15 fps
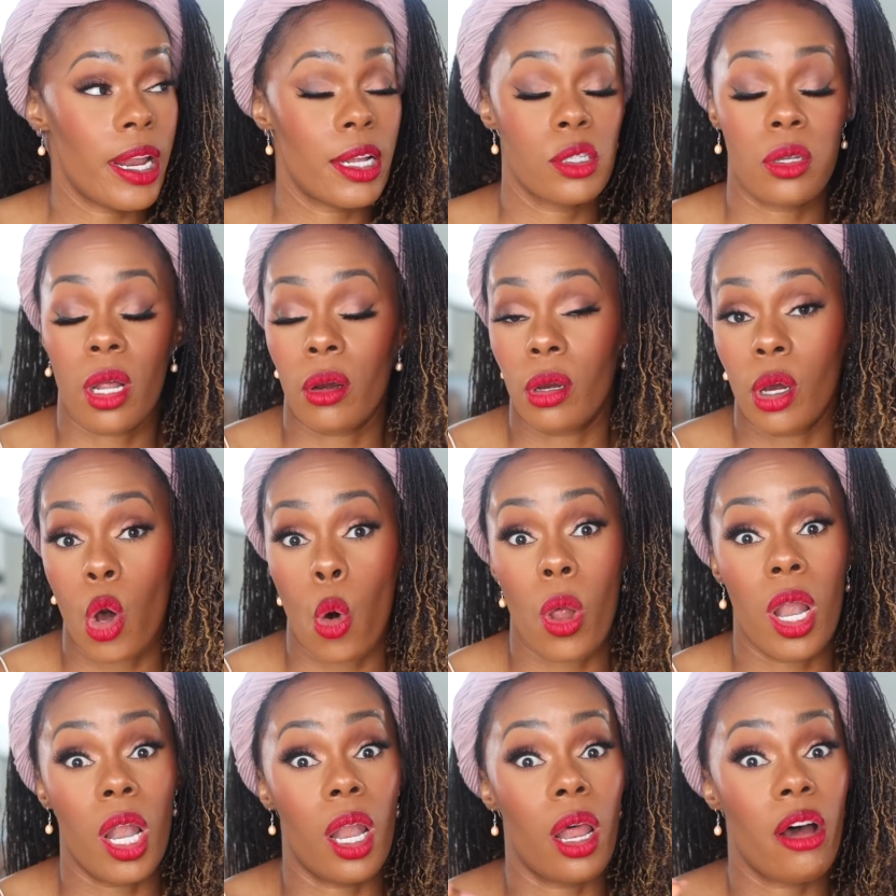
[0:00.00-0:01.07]
not too long ago.
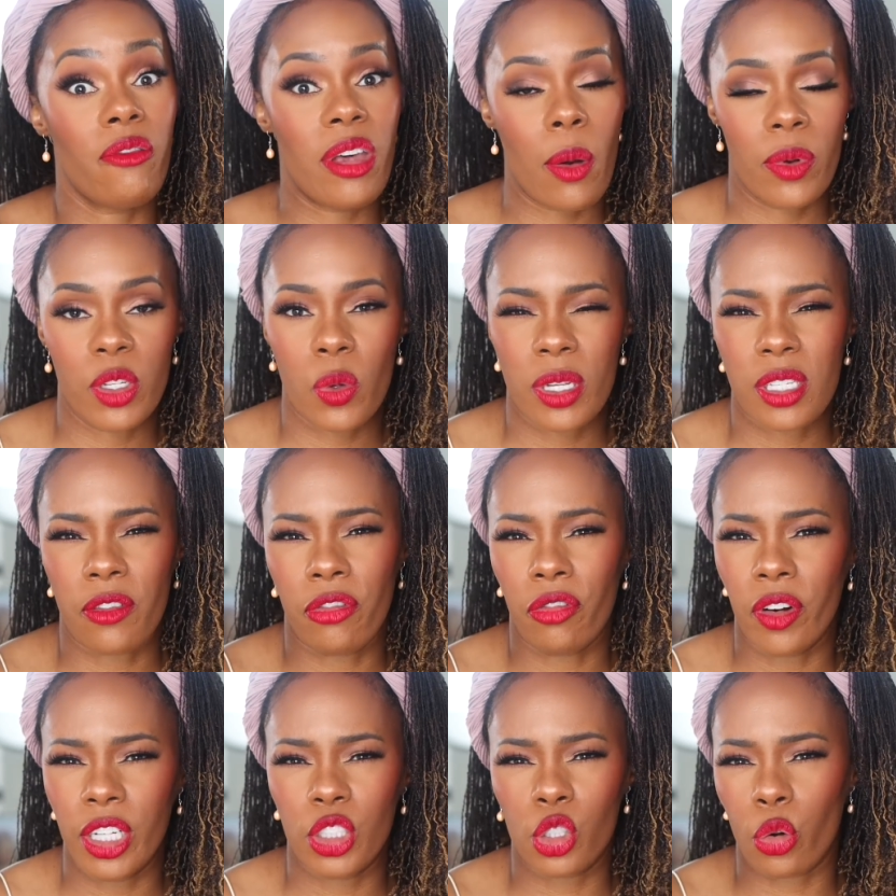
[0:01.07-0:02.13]
I love that one as well. It's a
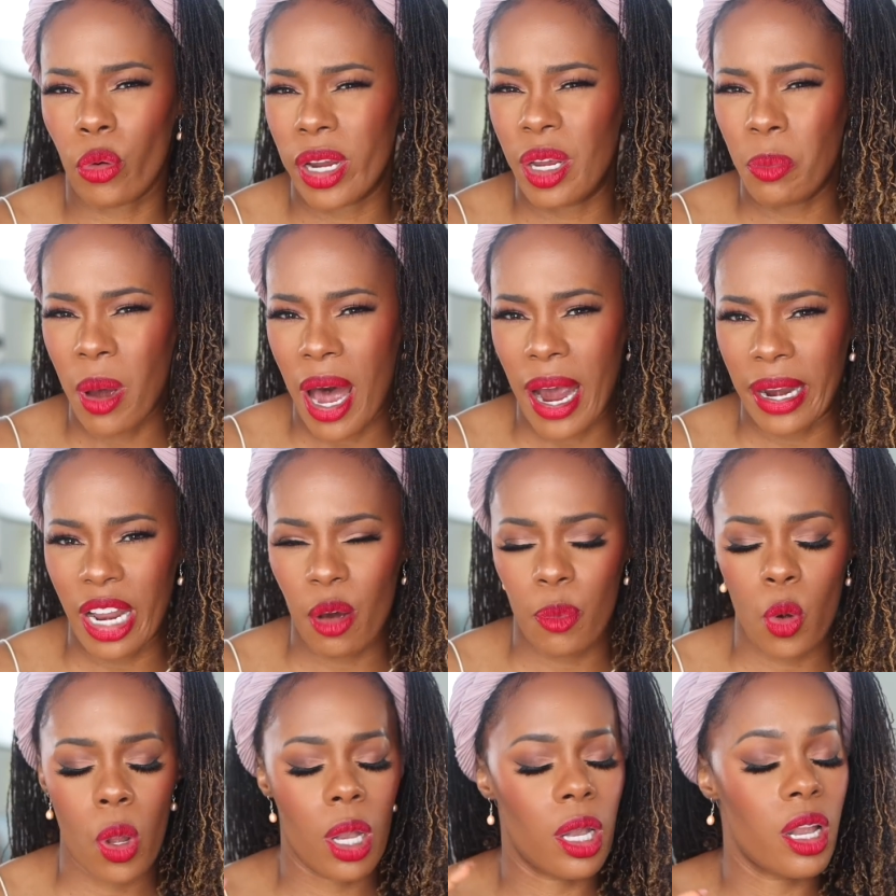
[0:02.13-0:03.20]
fresh green
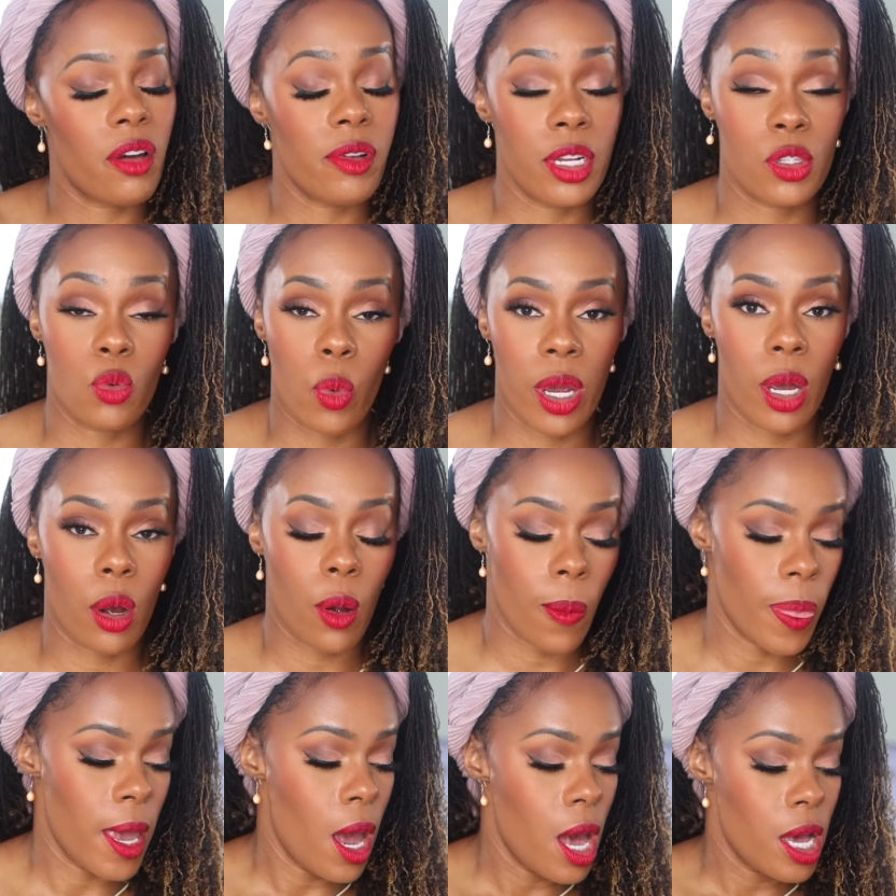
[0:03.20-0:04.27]
pineapple. Love it as
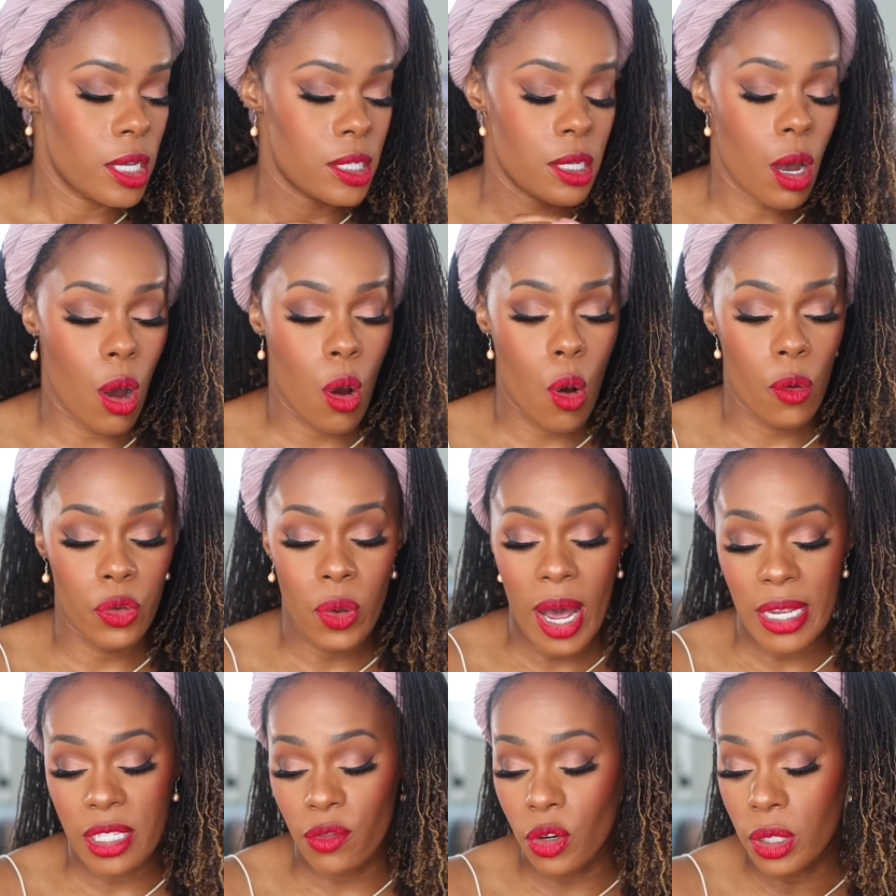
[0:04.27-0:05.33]
well. So you
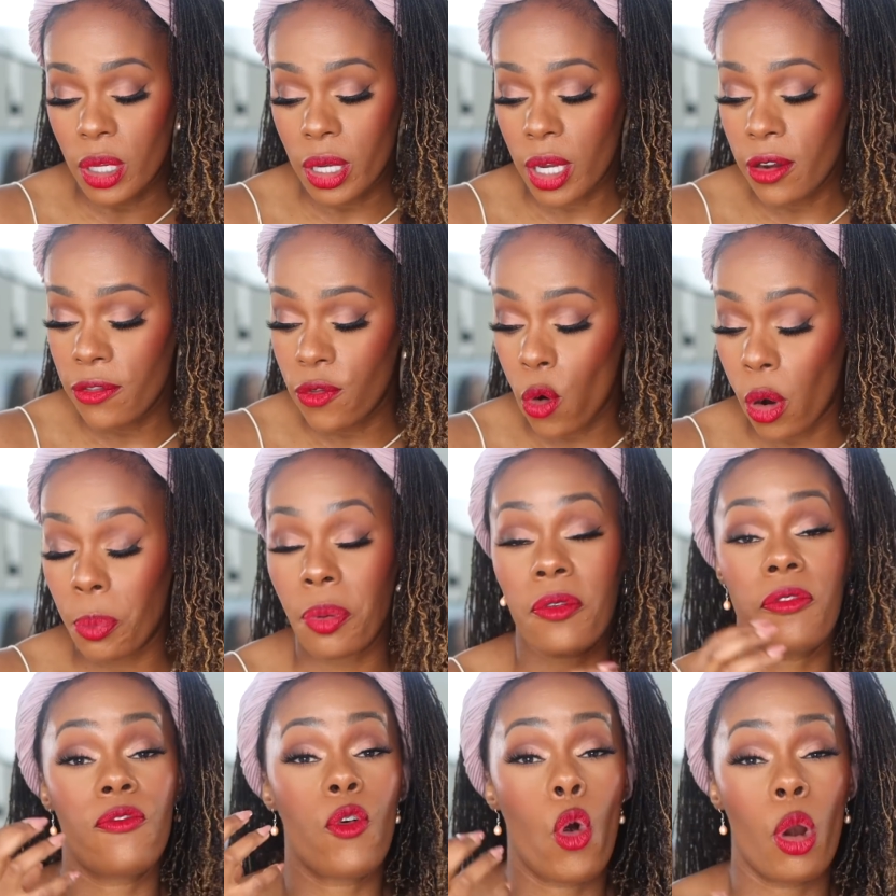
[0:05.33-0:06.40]
guys, if you're looking for
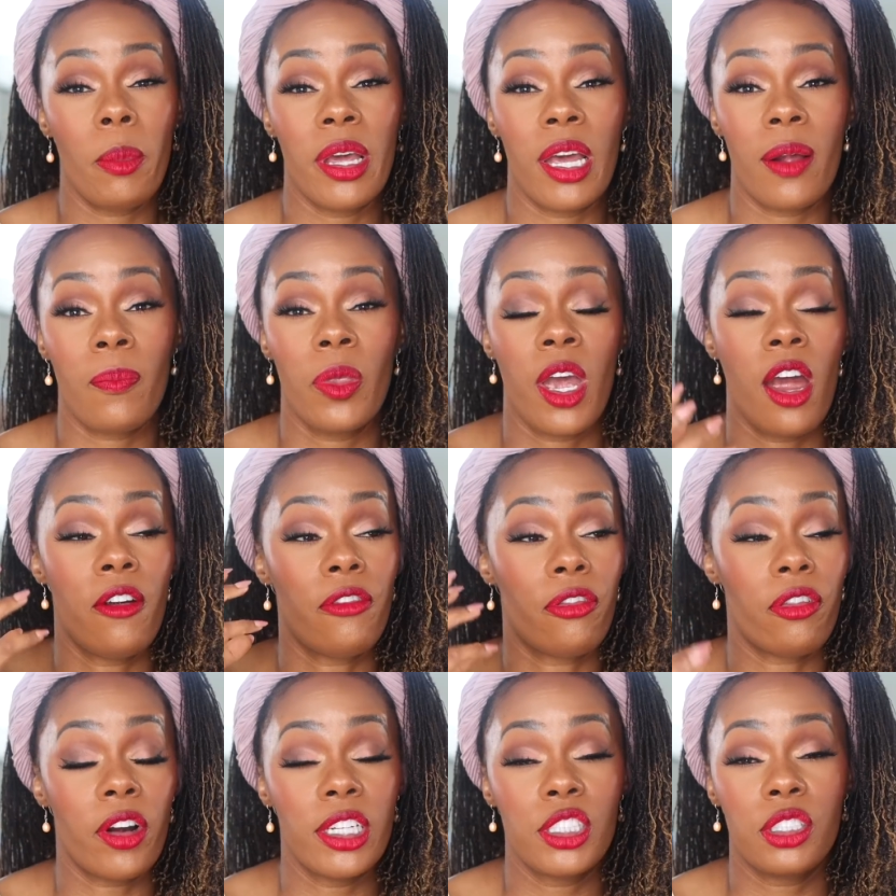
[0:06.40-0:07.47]
performing
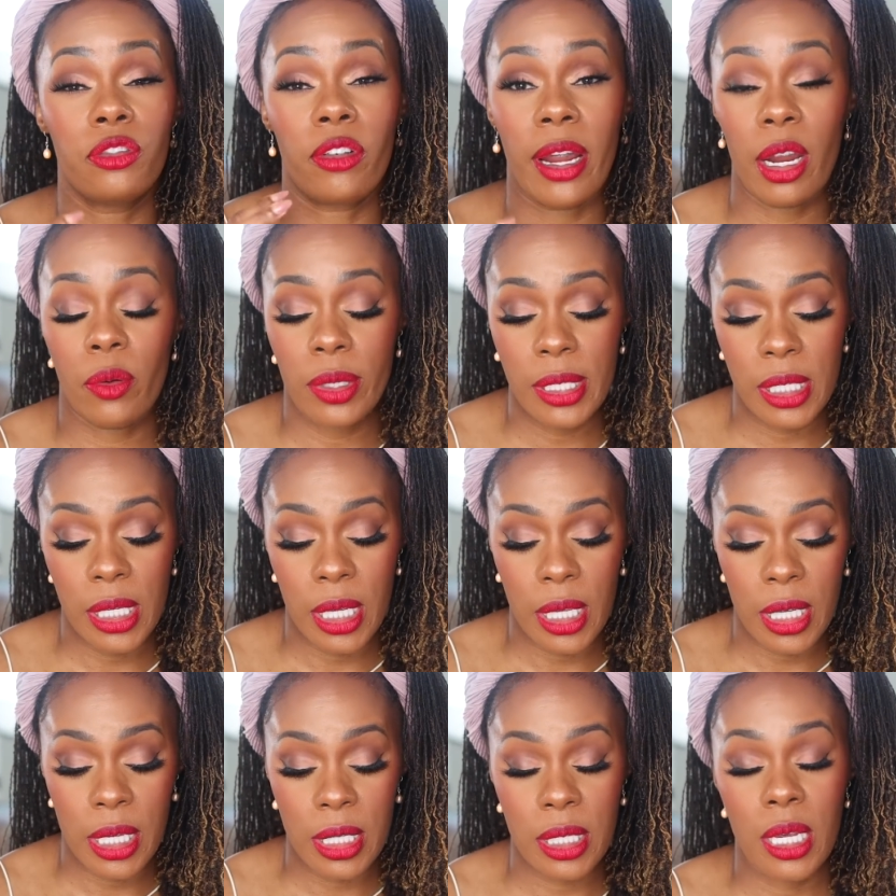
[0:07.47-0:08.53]
fresh
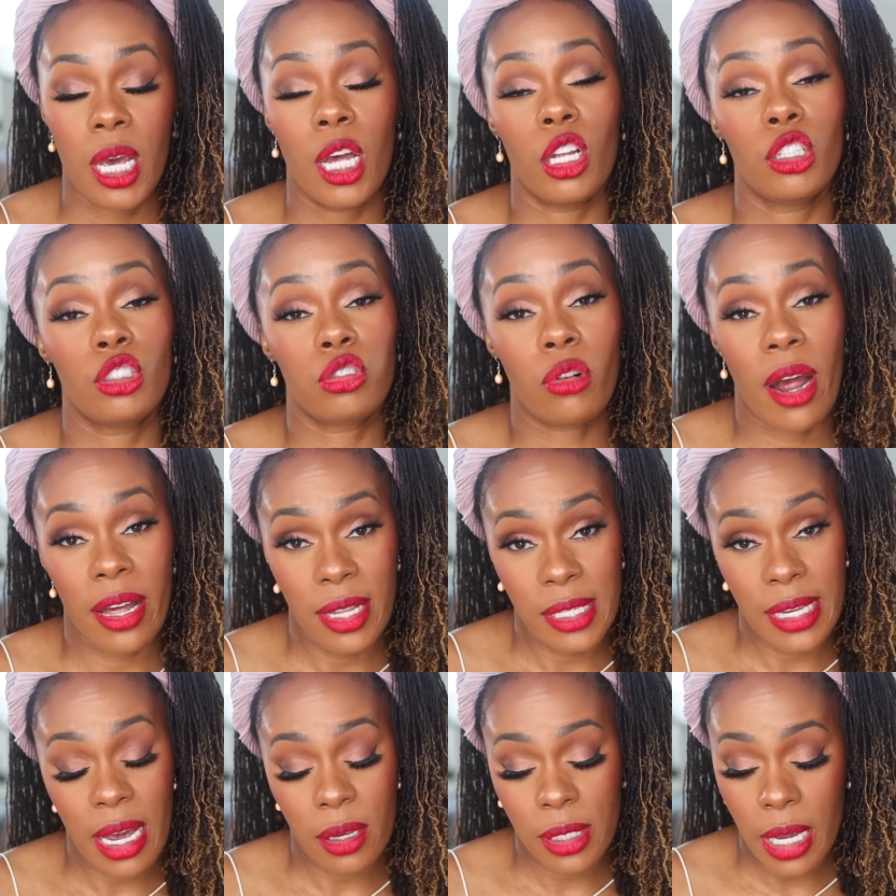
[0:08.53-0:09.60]
fragrances, try this
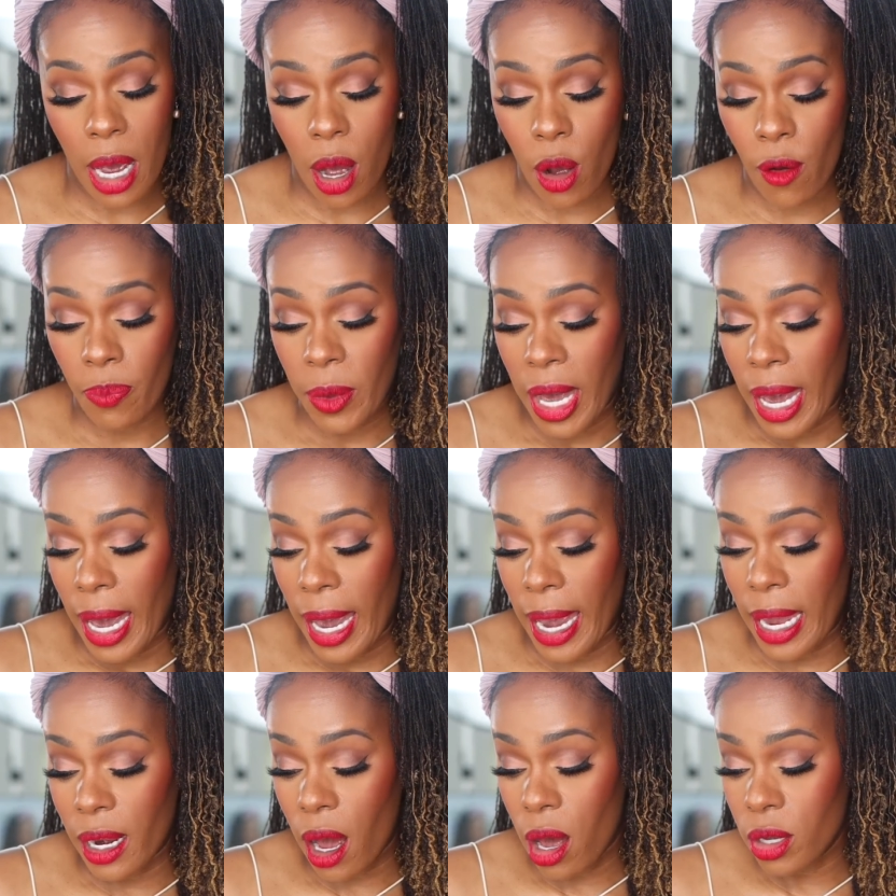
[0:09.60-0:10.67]
house out.
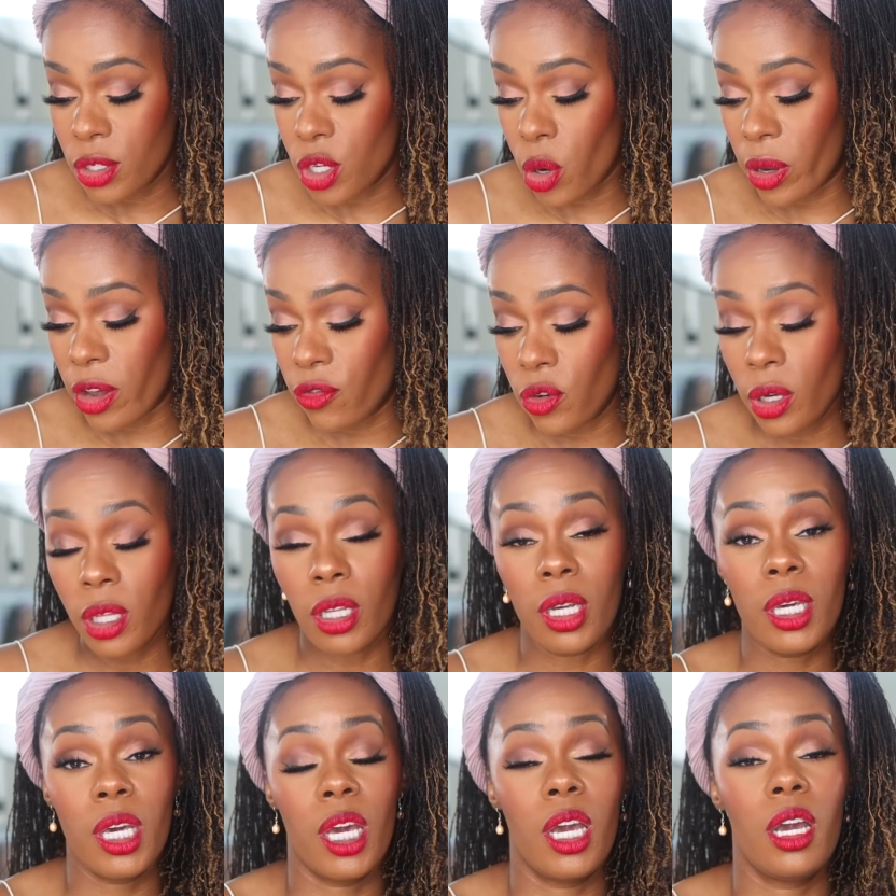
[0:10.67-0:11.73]
And also, if you're
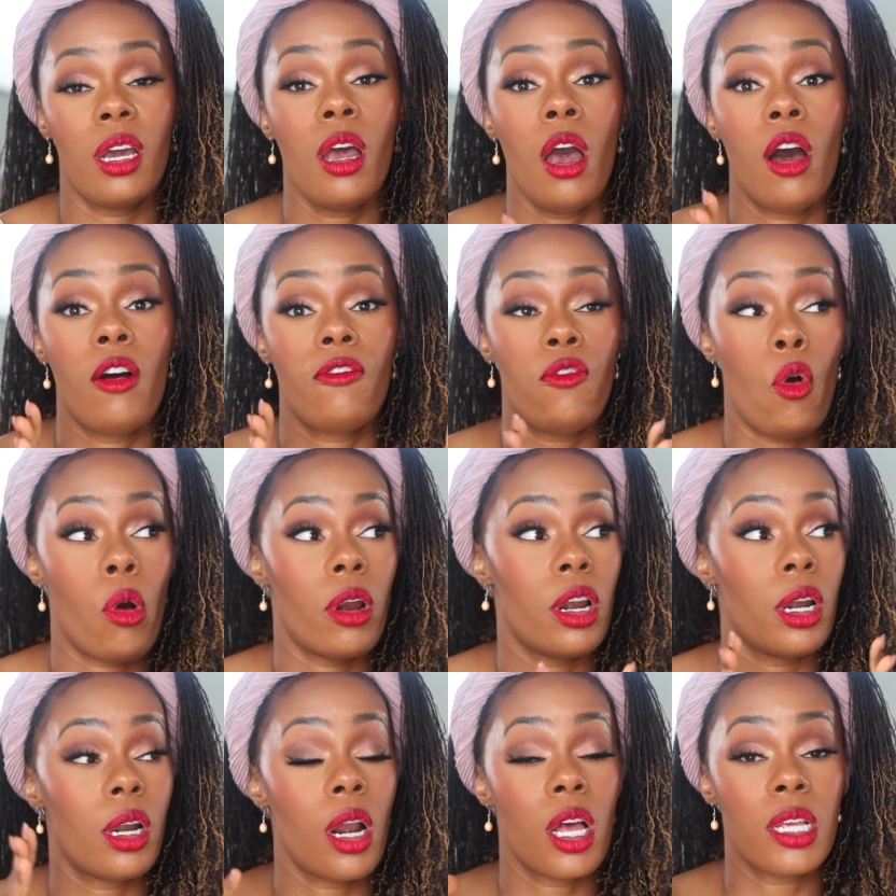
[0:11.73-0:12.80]
looking
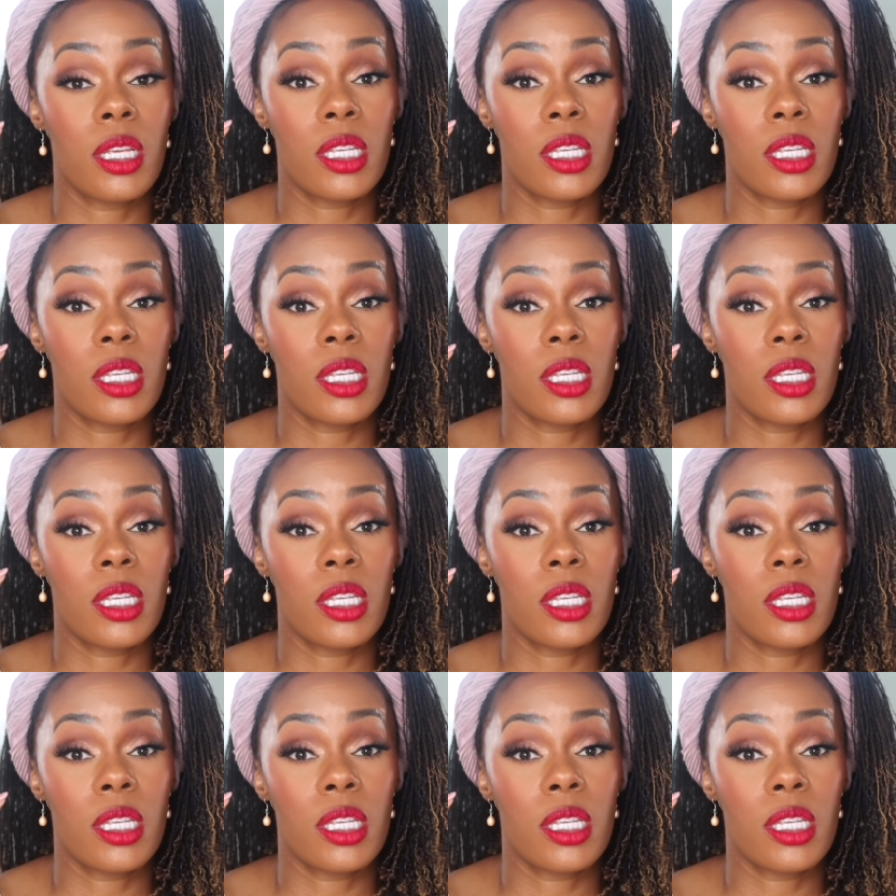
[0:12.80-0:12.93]
for